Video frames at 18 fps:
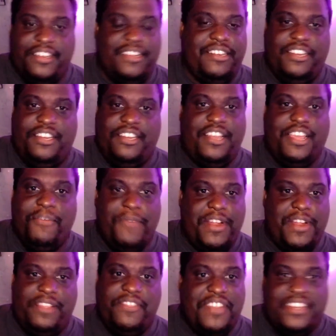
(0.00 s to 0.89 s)
get rid of
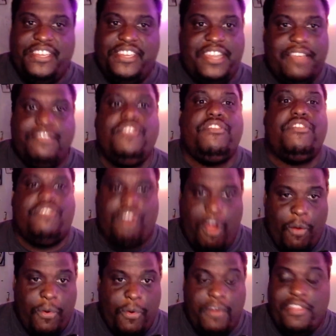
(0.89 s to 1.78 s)
the Disney Star
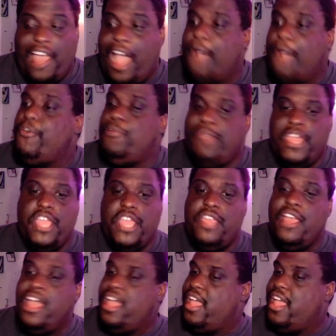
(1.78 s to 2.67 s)
Wars, I would be
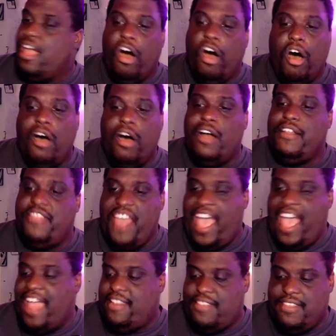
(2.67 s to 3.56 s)
on that,
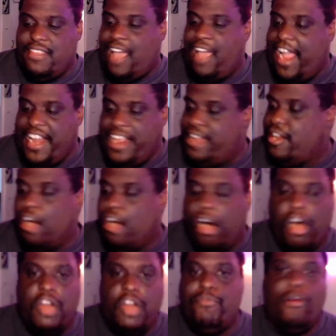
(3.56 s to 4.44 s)
sign it, on
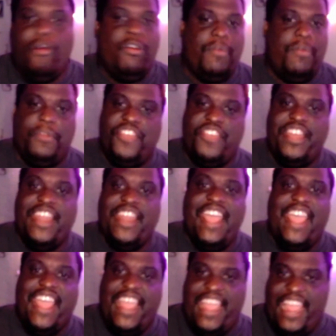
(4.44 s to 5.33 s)
board with it
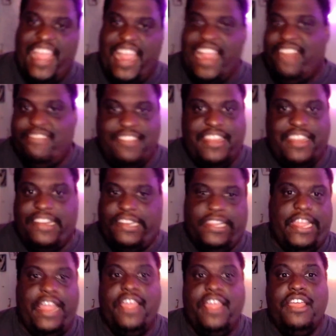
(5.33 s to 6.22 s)
instantly.
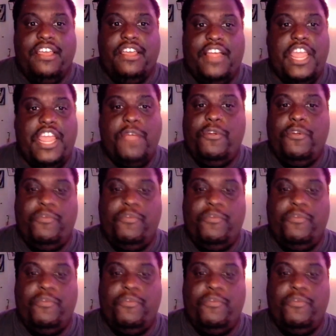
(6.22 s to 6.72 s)
It would be